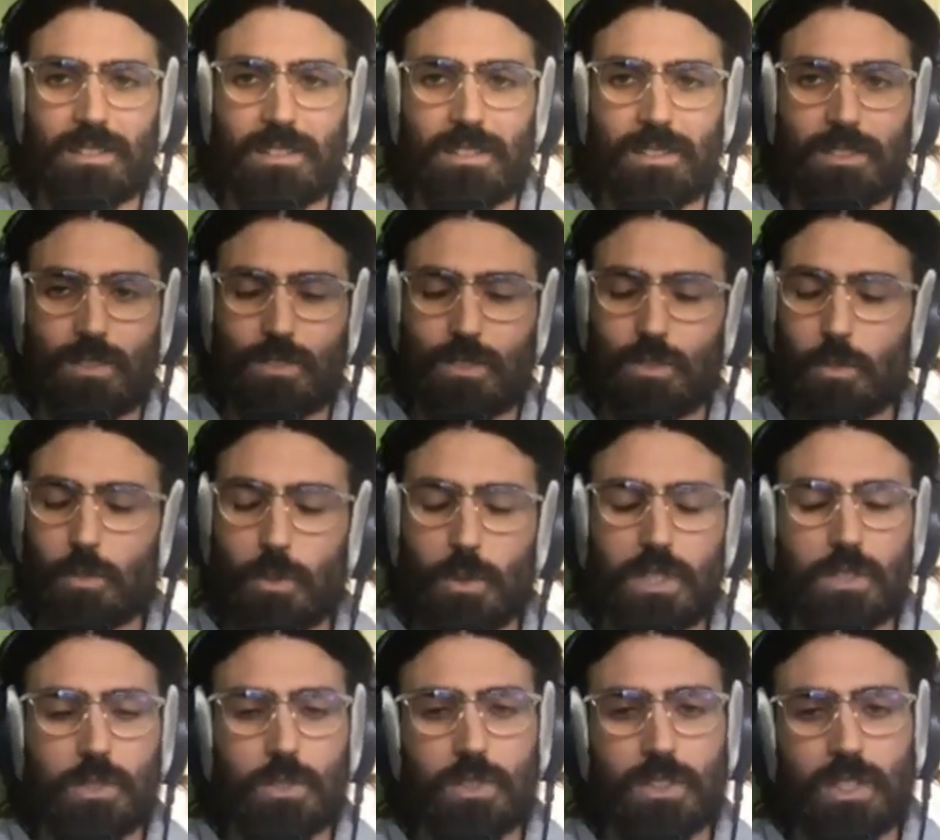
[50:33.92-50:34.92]
it's super
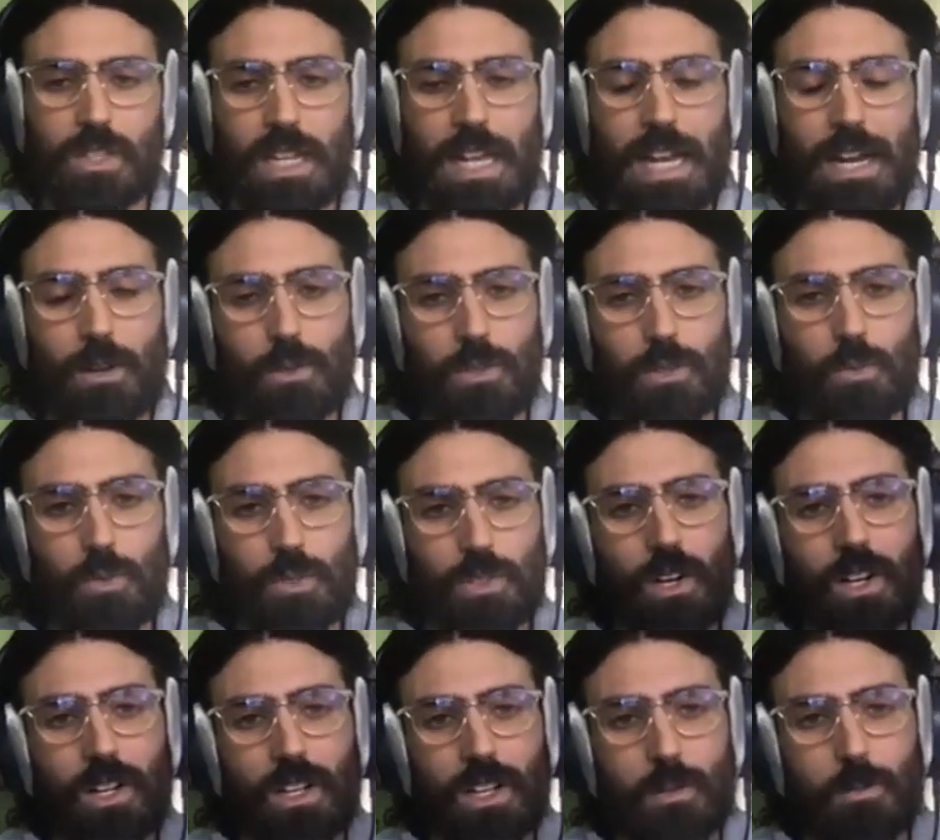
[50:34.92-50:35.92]
interesting how you were
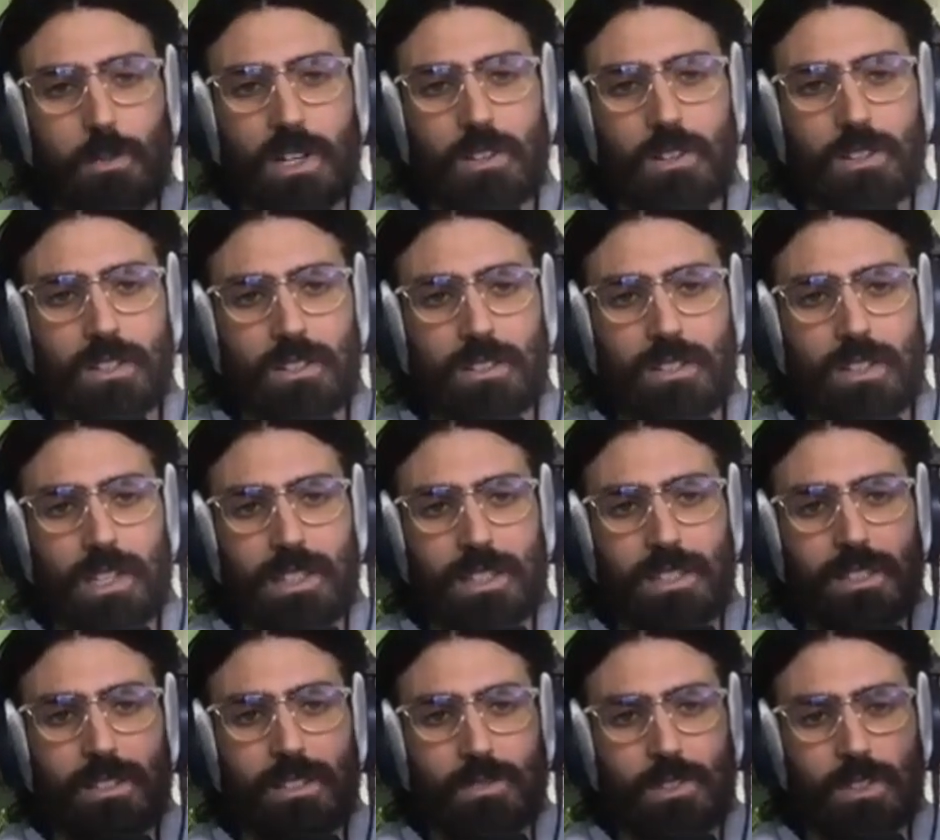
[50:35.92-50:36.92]
talking about this
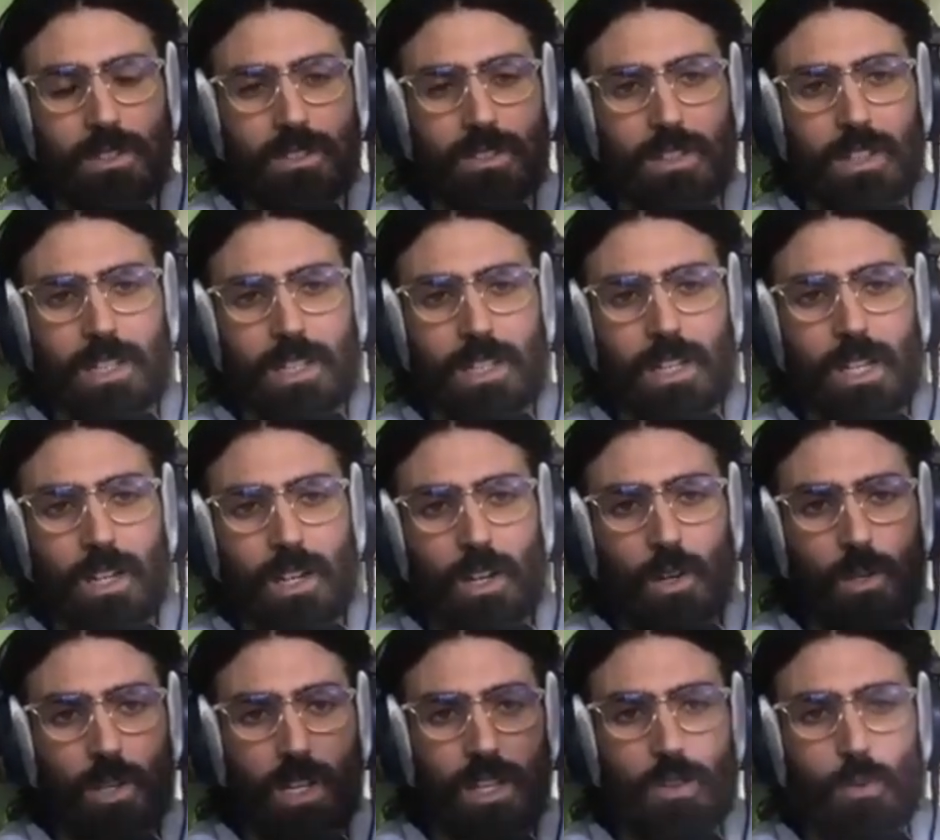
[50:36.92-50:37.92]
idea of just like,
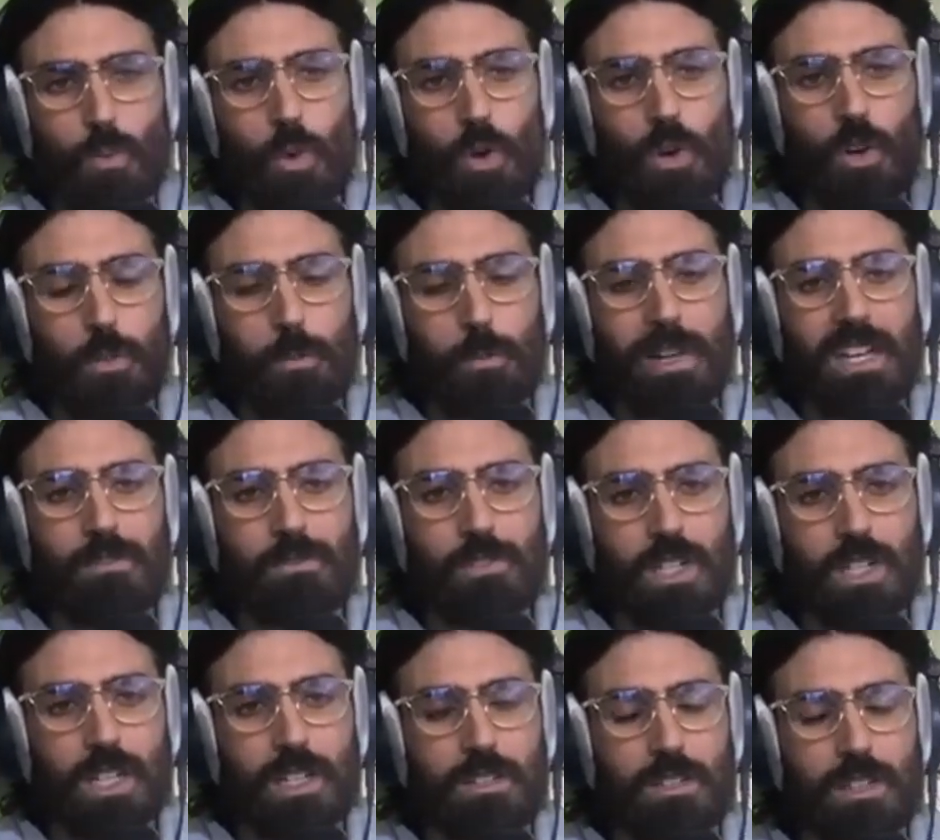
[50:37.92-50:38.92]
okay, the world may have
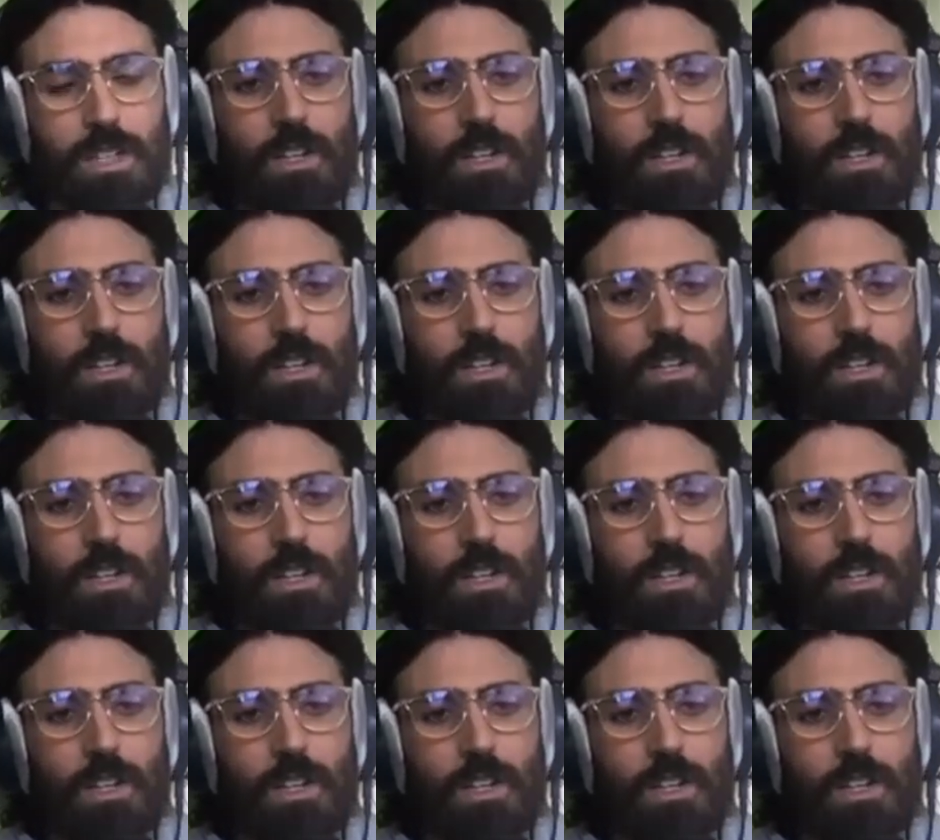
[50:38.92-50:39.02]
changed.